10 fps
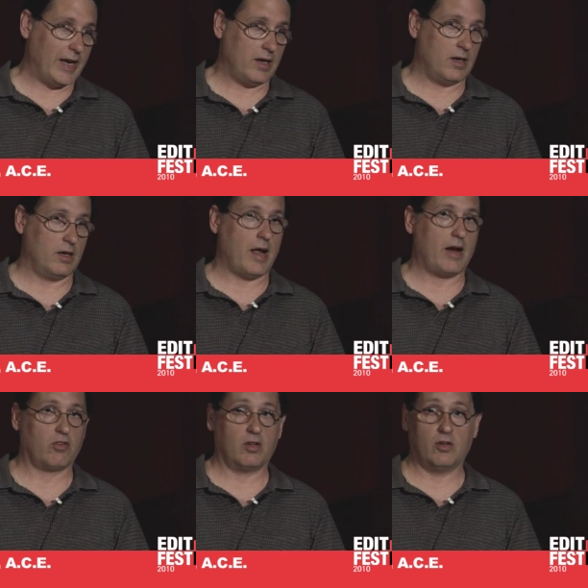get in and
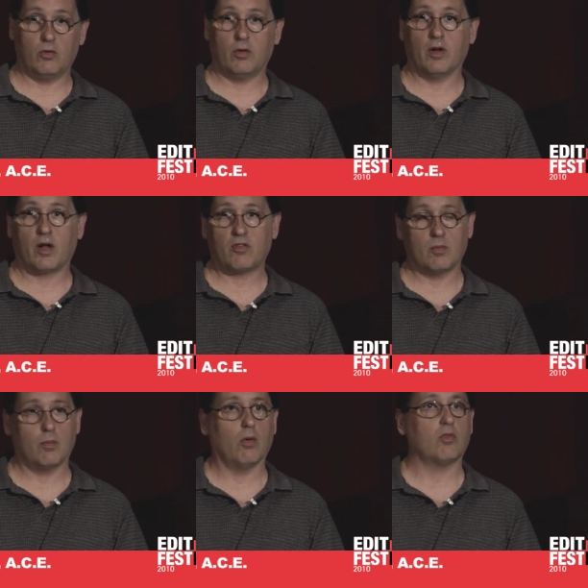actually do the nuts
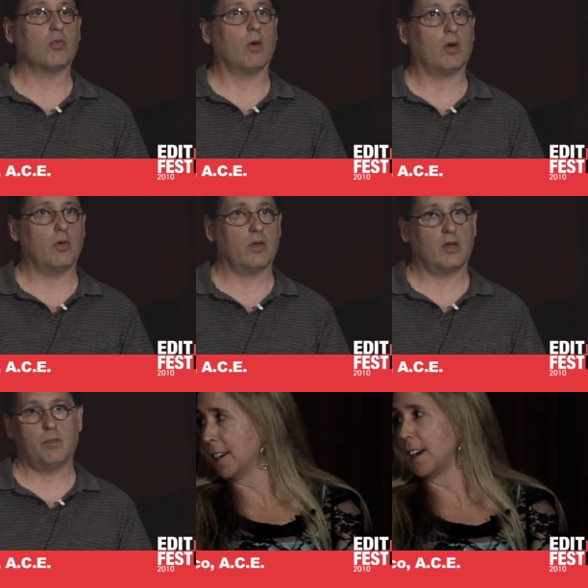and bolts work with
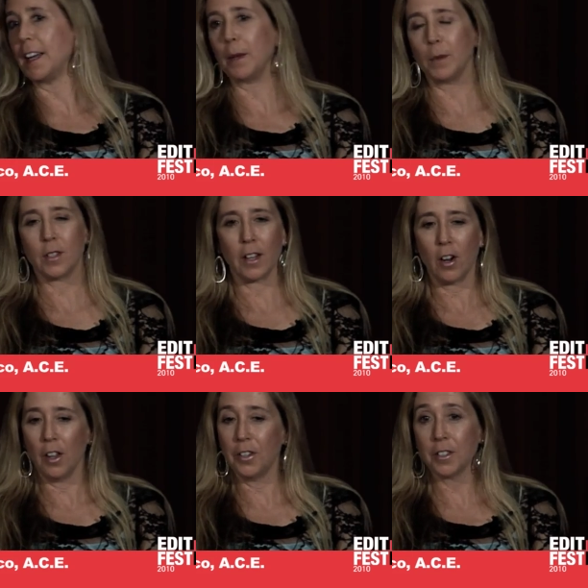it. I am a
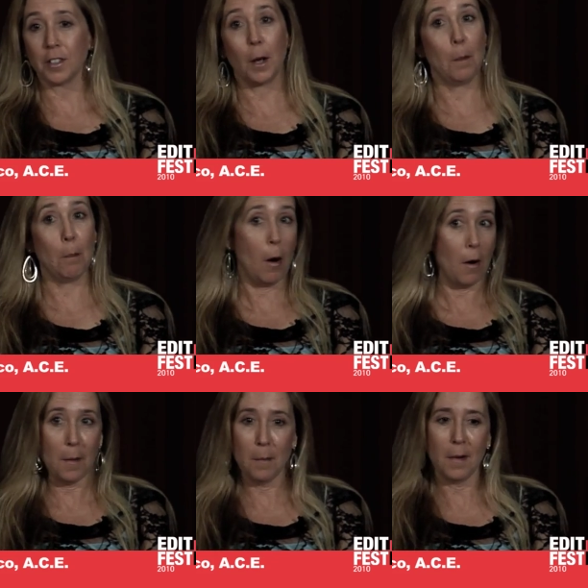psychologist, a
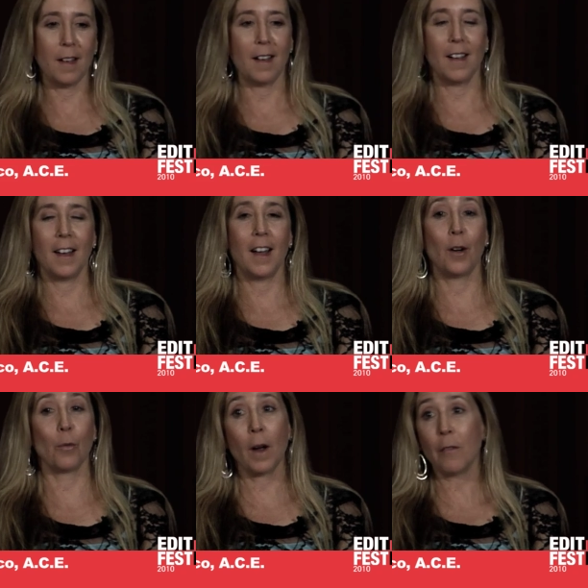mom, a
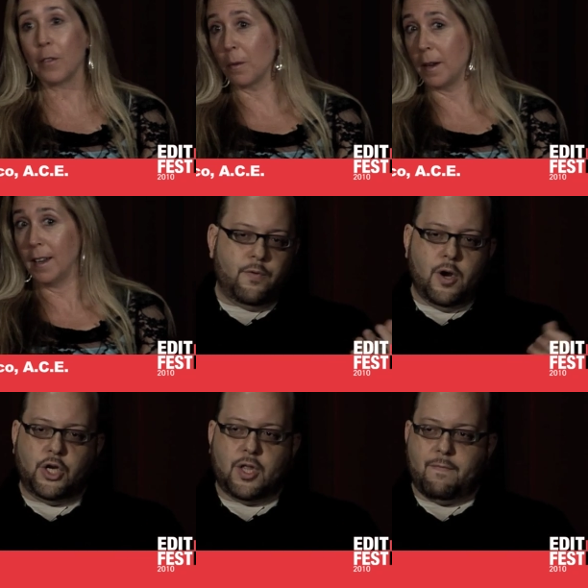referee.
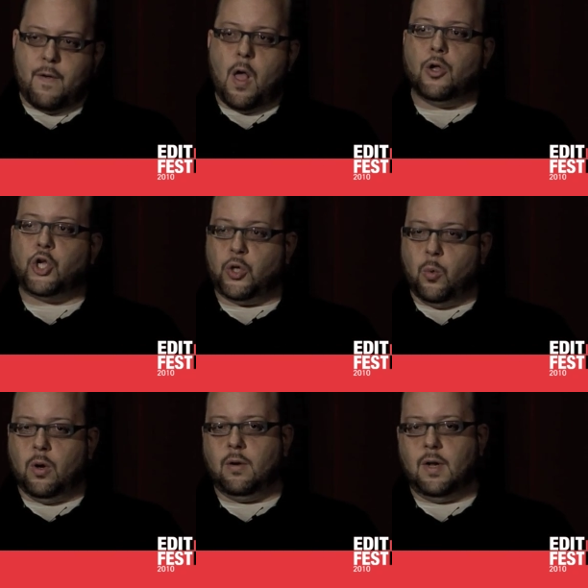Footage that falls
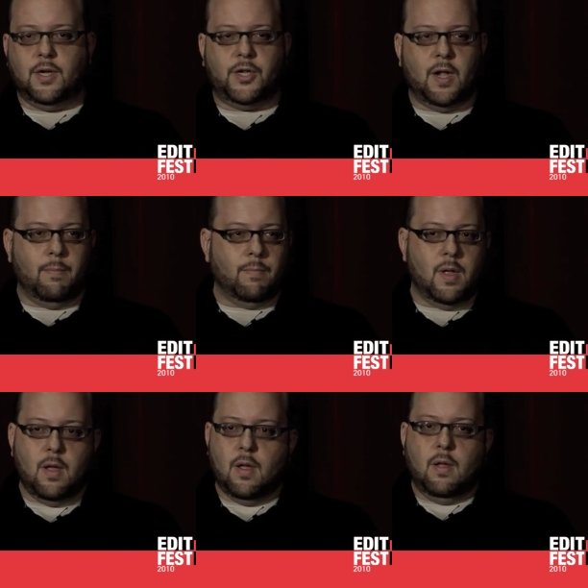short in
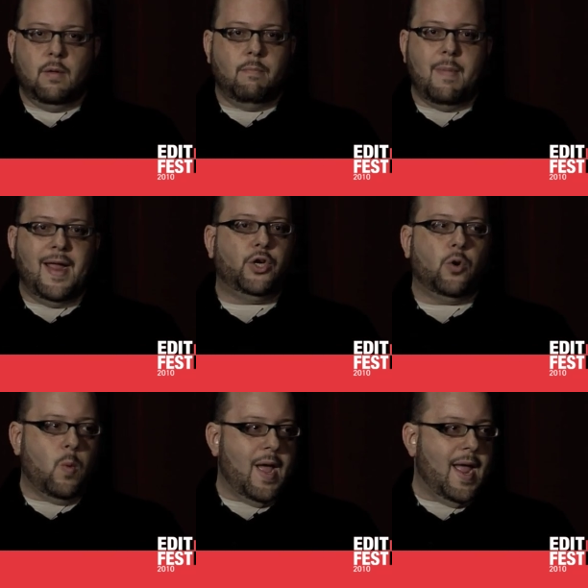some
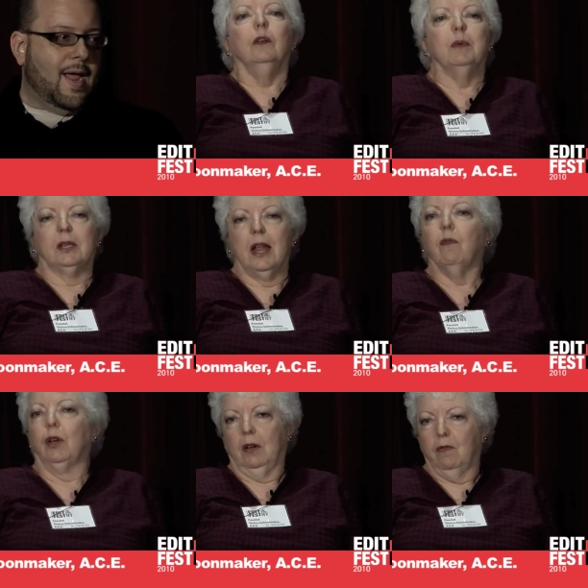major way. You must
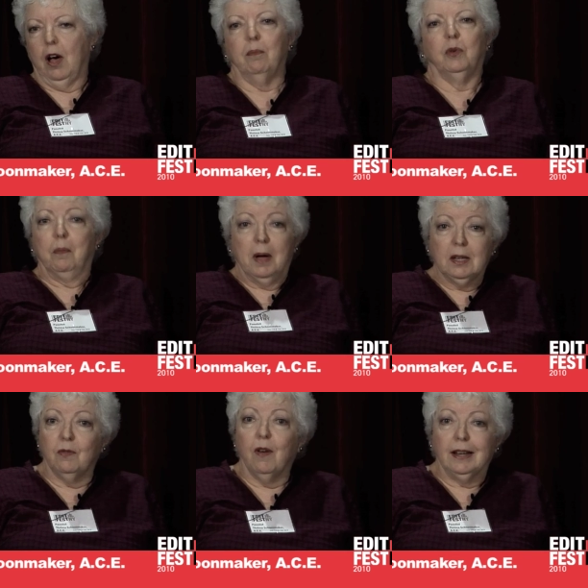never give up. You
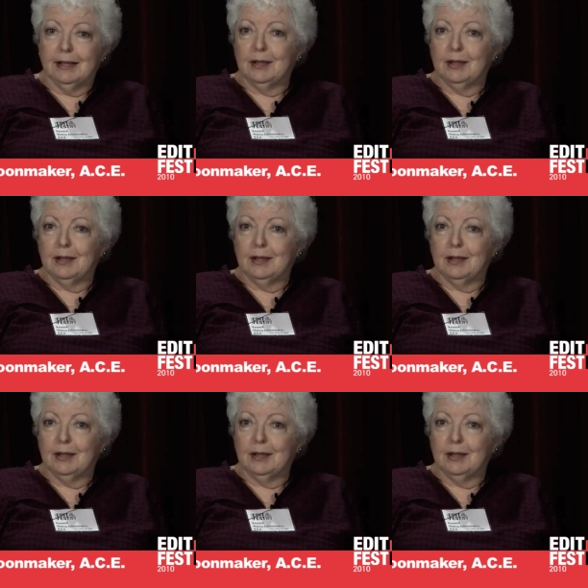must find a